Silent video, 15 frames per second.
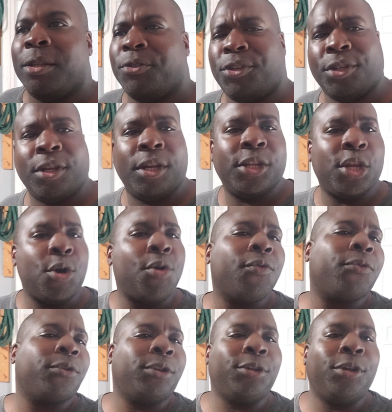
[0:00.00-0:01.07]
Just going to go
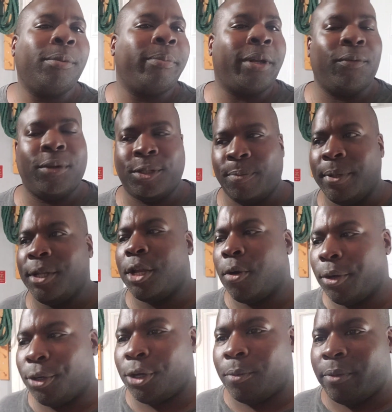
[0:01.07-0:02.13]
over a little bit of what's been
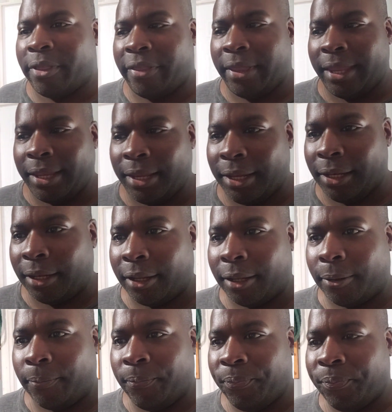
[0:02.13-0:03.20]
going on with it, and
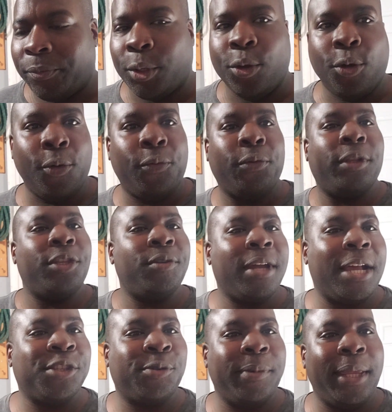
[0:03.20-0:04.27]
hopefully you
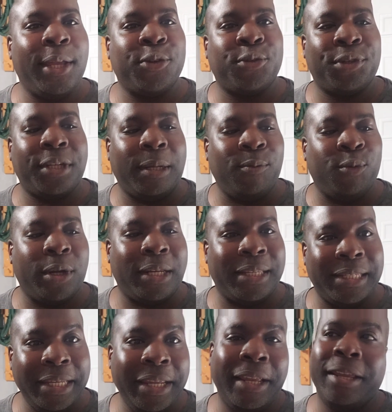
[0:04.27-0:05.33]
guys will be interested in wanting to
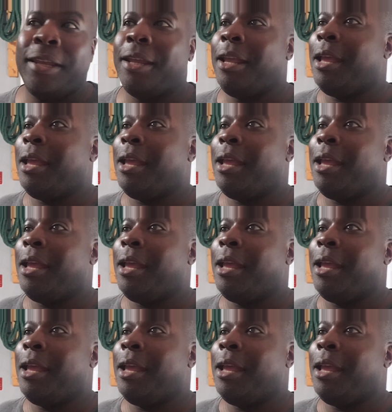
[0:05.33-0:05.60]
see it.